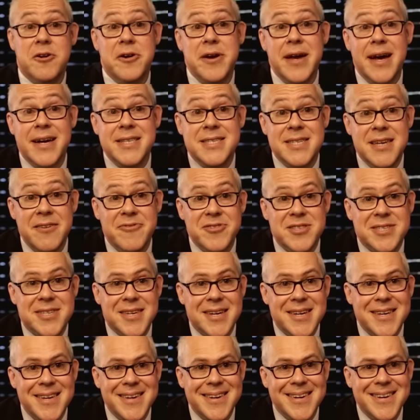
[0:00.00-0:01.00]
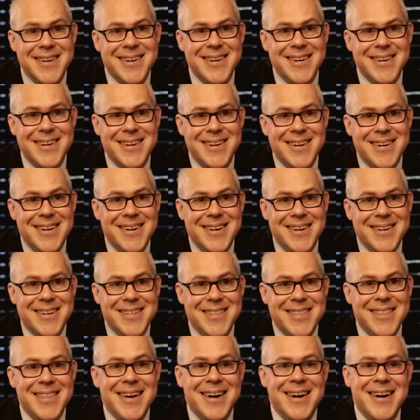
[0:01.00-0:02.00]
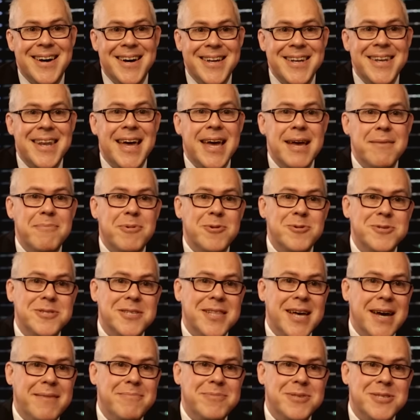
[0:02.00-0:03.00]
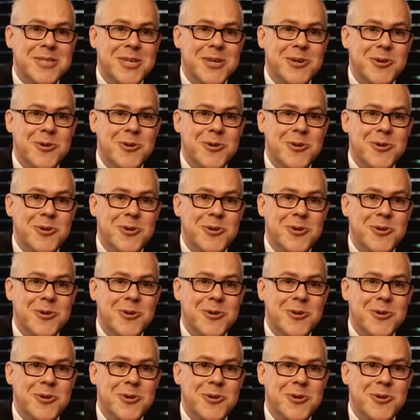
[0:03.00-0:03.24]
creativity, that enables them